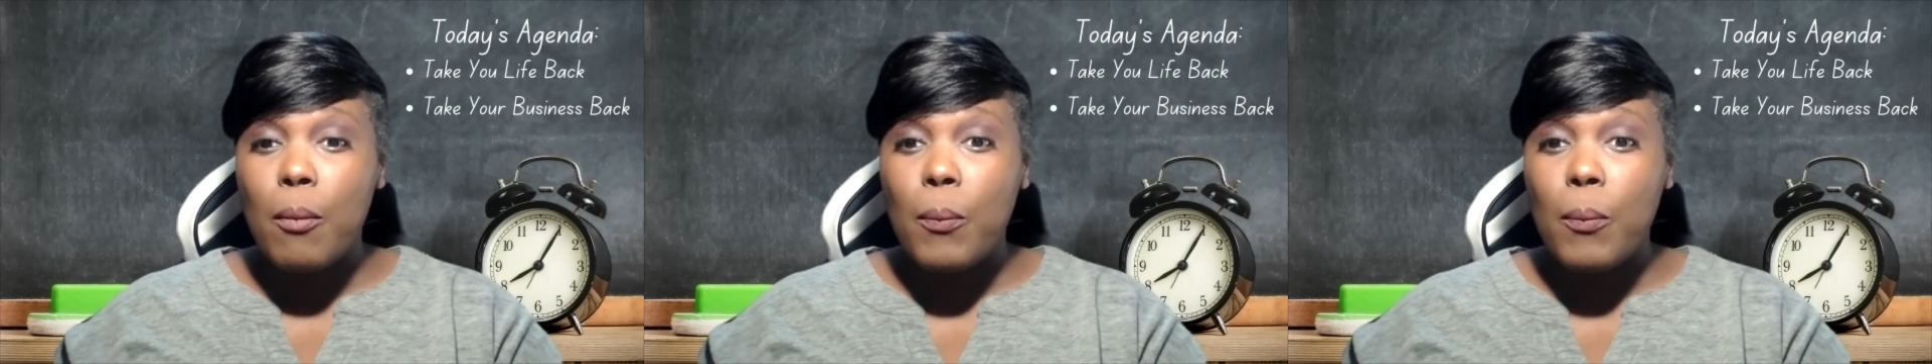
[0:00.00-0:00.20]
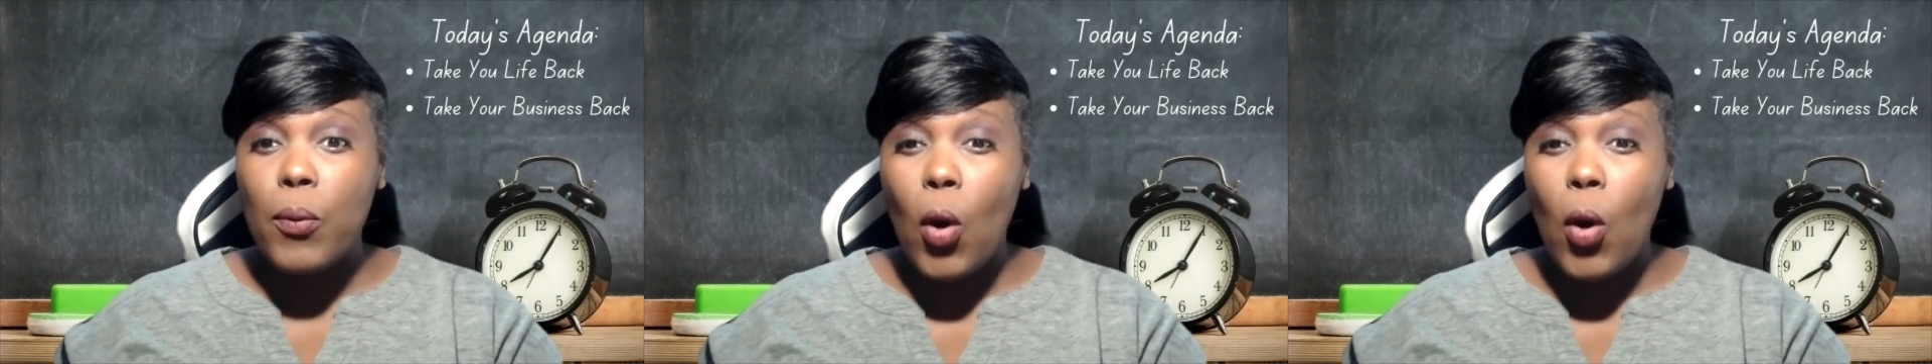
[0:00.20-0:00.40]

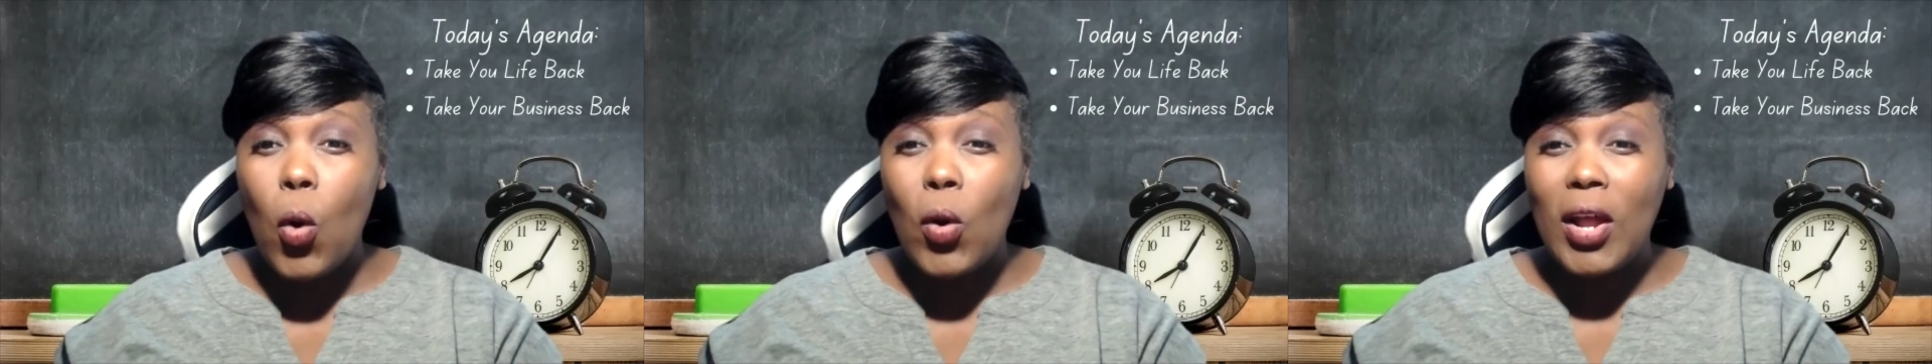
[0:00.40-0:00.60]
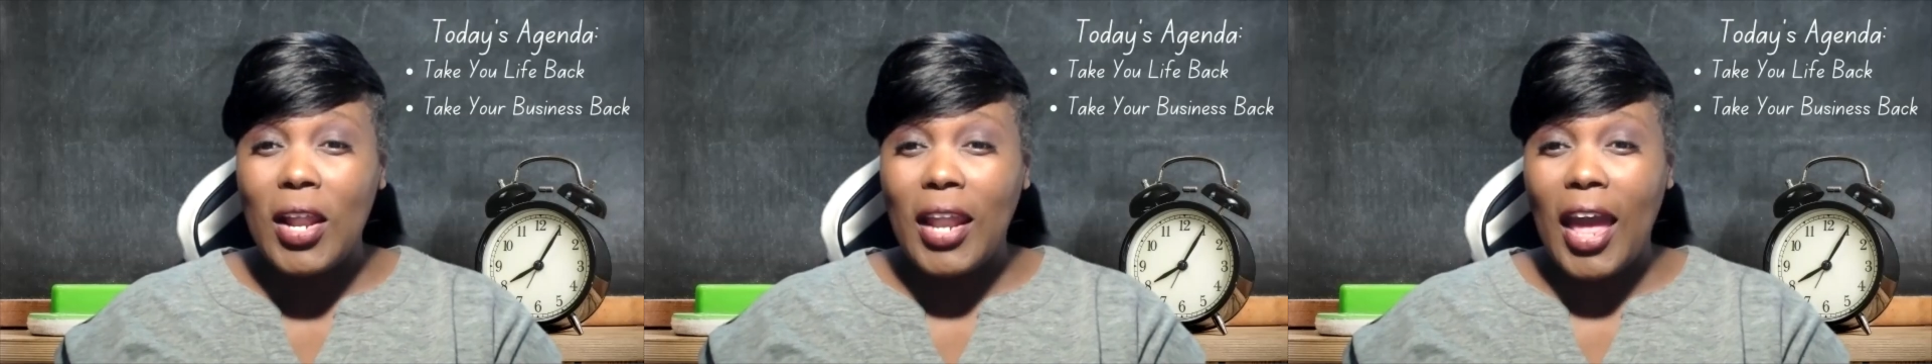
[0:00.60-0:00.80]

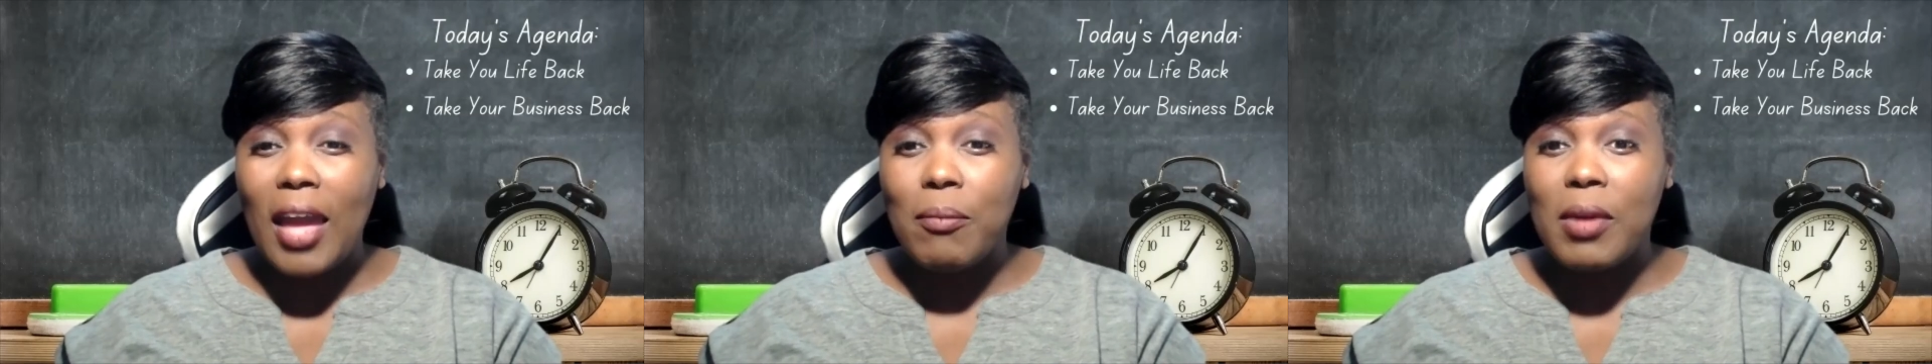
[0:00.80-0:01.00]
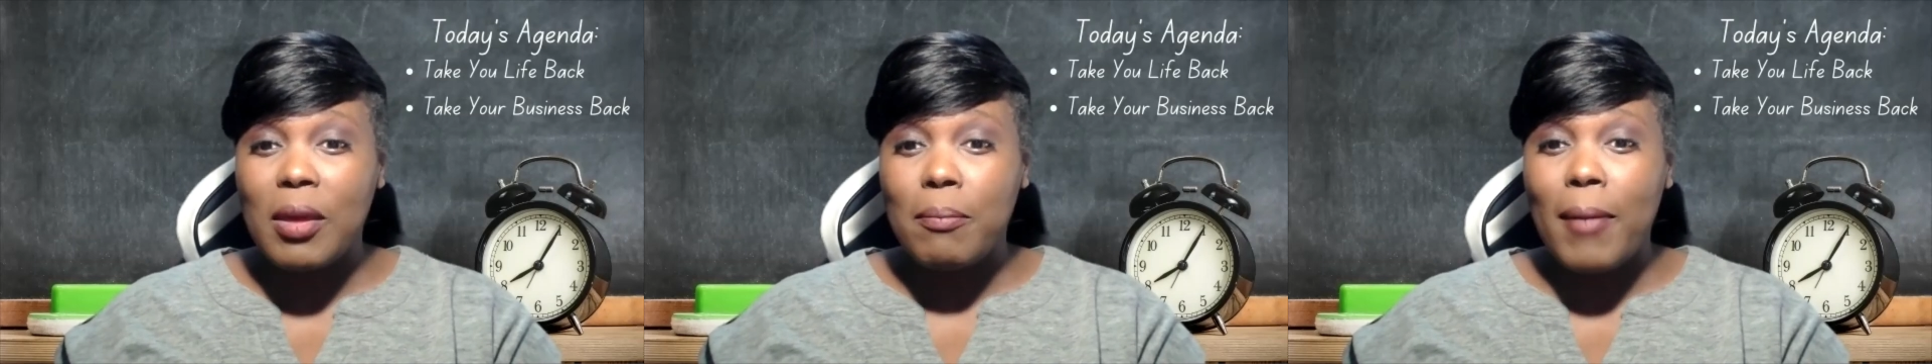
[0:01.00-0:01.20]

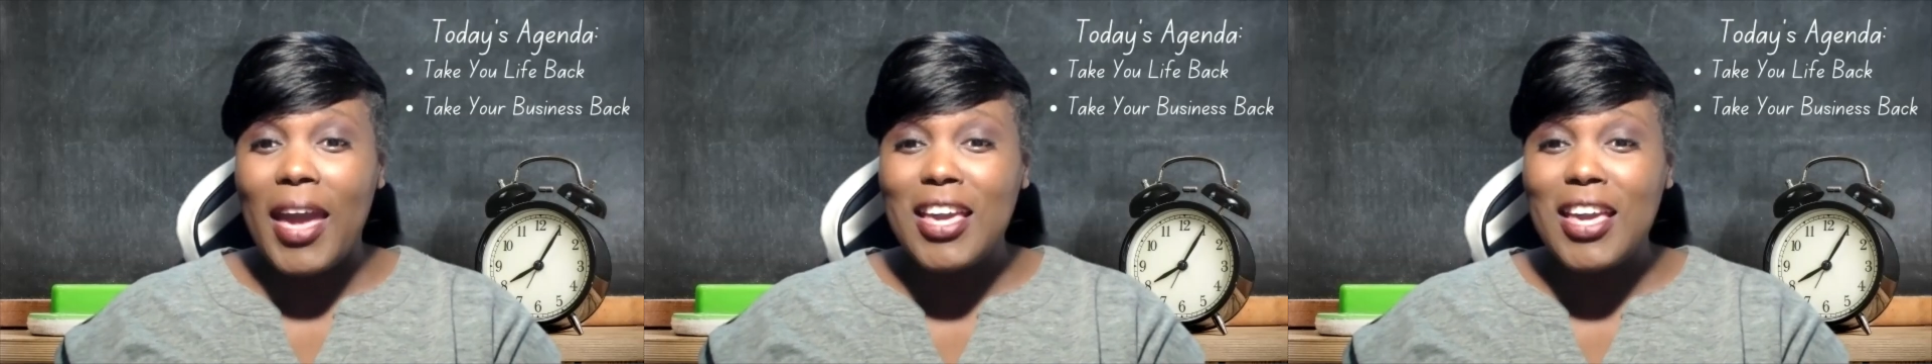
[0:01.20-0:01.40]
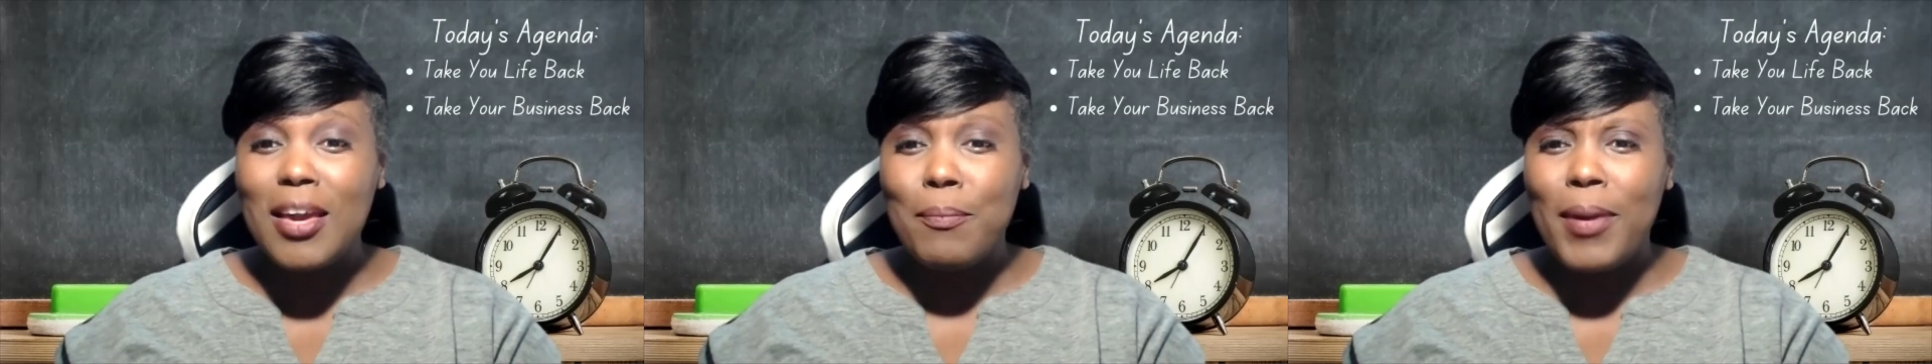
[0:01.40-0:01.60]
proclaiming,
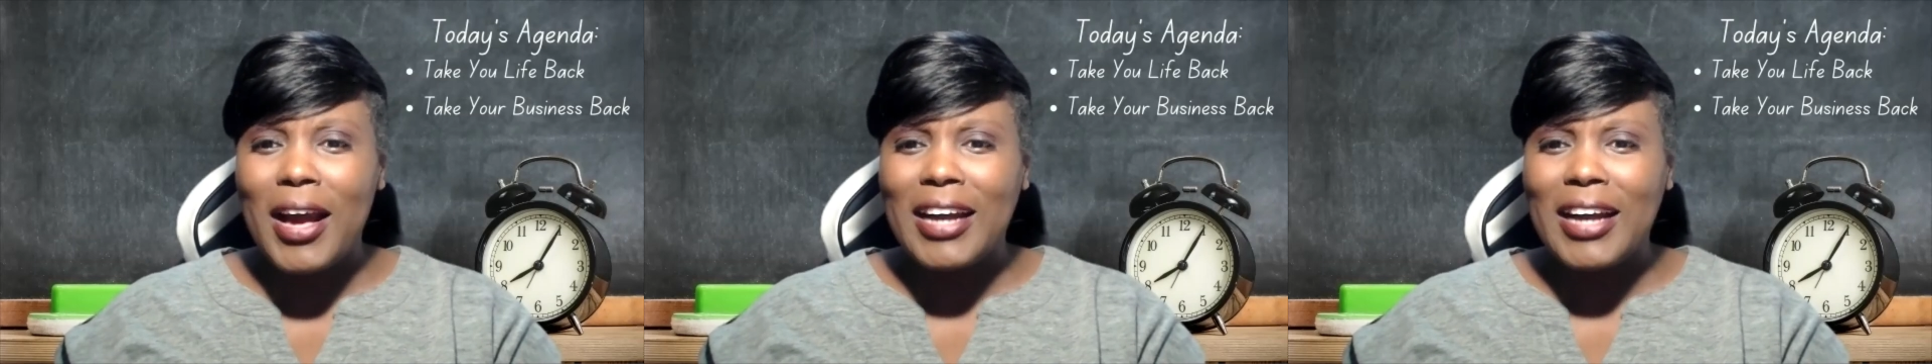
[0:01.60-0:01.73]
making